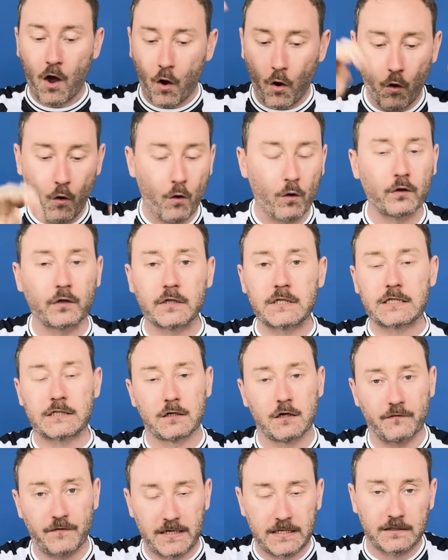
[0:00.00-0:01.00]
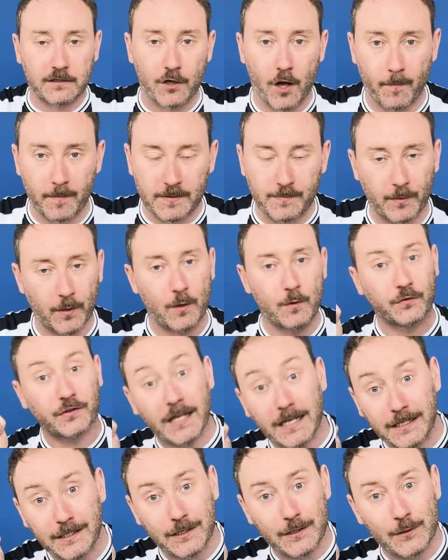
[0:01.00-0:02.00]
All good stuff in the comments below.
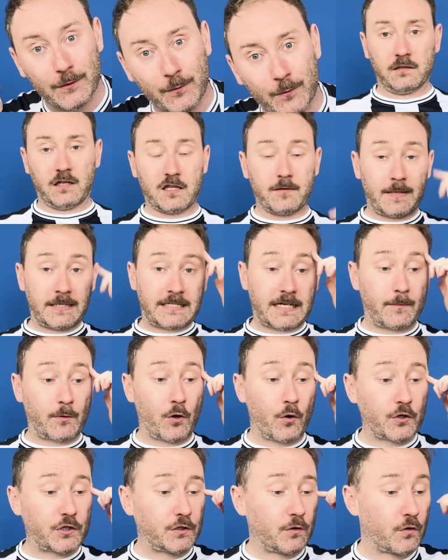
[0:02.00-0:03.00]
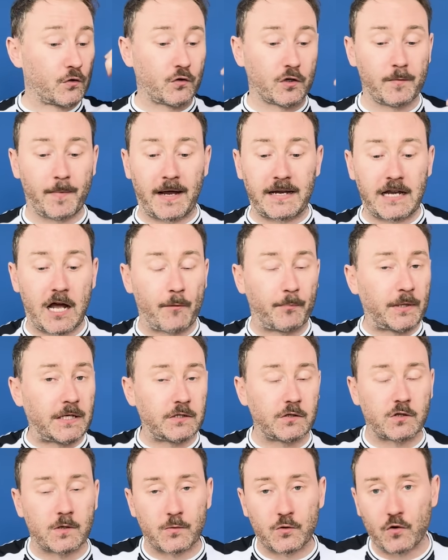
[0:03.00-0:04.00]
Thank you. In the meantime, of course, you know the drill by now. Please
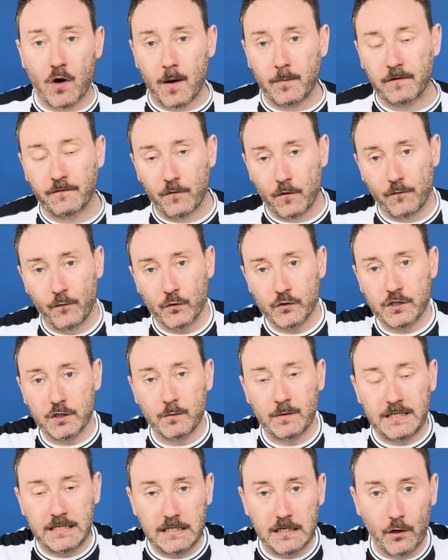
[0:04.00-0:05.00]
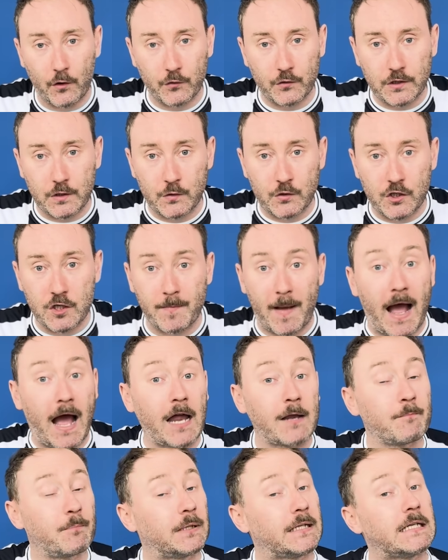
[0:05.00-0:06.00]
do subscribe to 442 here on YouTube.
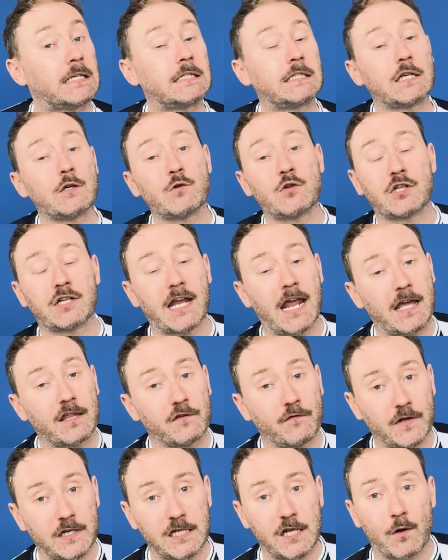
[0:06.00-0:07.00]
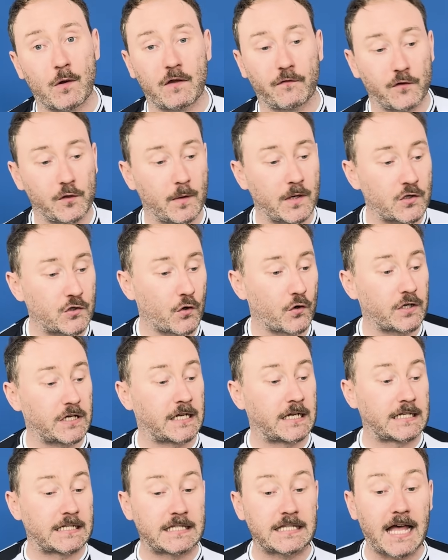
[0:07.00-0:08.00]
And please do share the video if you enjoyed it.
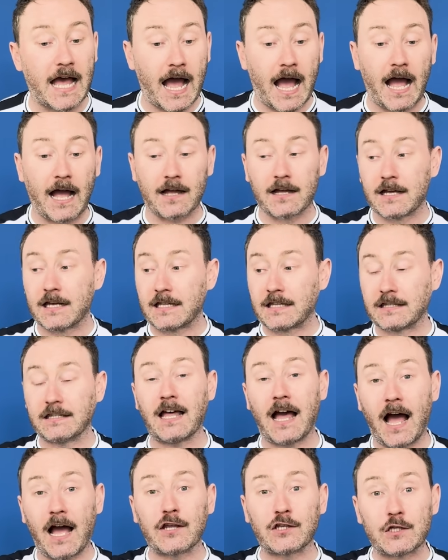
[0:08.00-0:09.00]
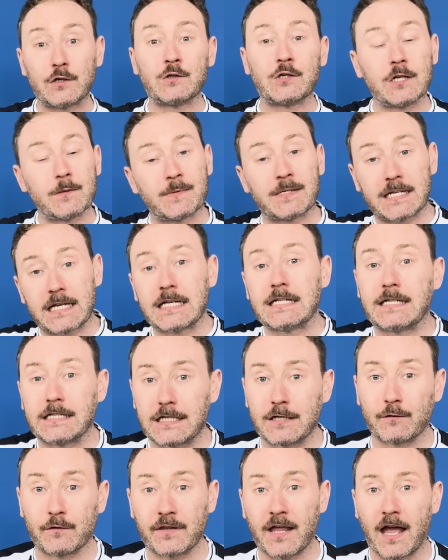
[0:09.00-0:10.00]
Because that YouTube sees you
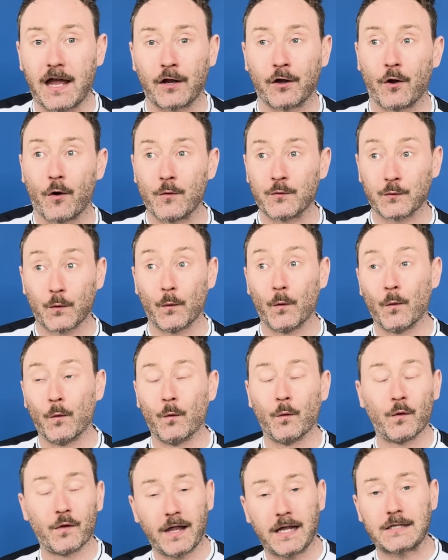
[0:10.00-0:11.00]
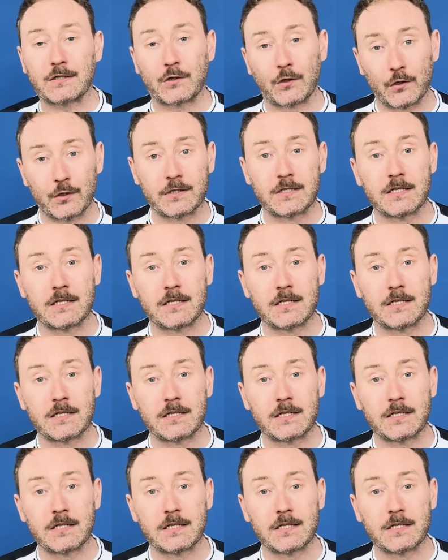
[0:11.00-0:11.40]
doing that and goes, ooh, that's good.